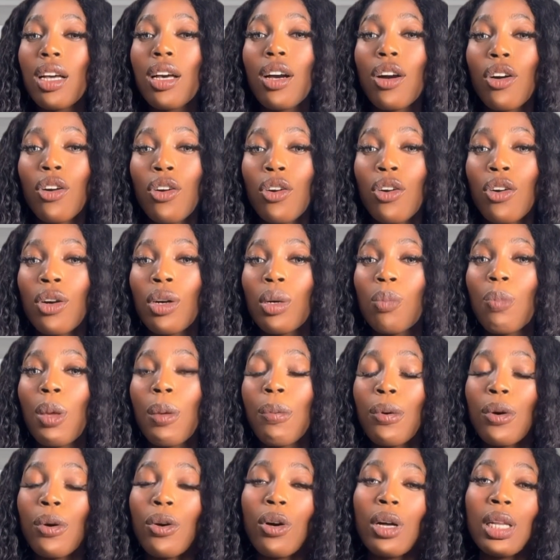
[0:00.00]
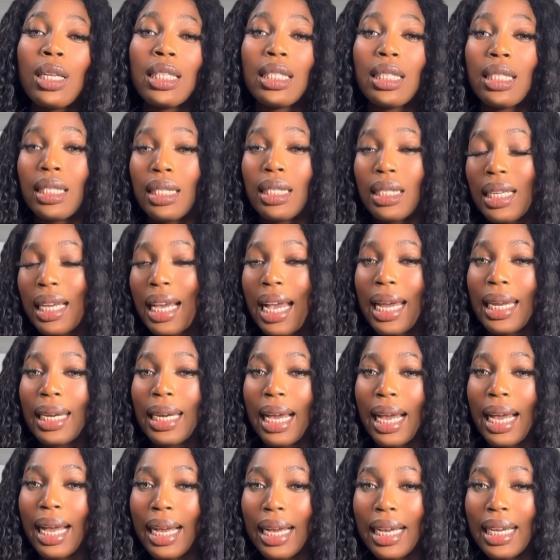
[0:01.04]
or people call it
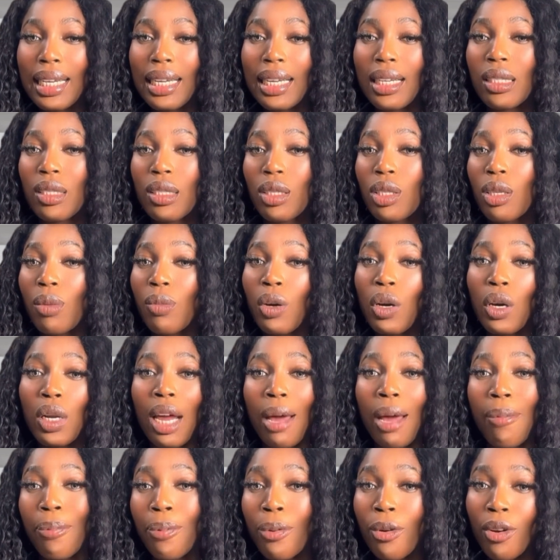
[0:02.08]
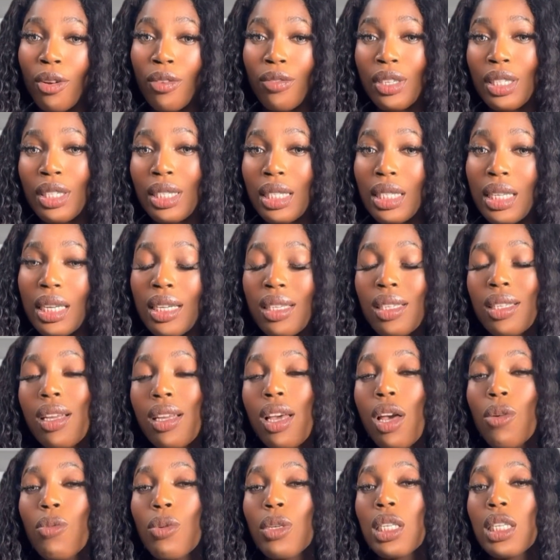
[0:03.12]
CNA in some other
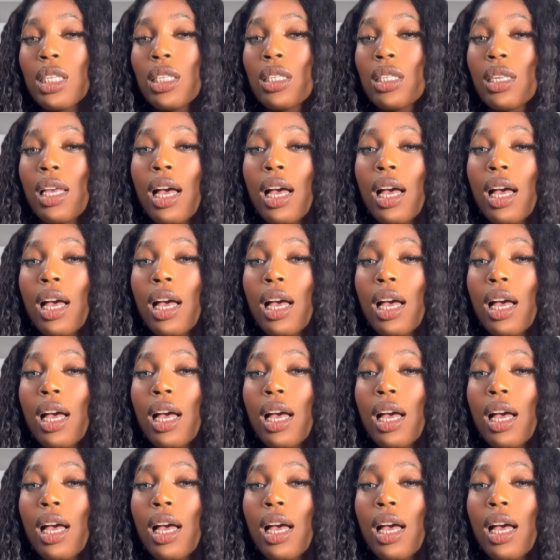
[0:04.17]
provinces, which is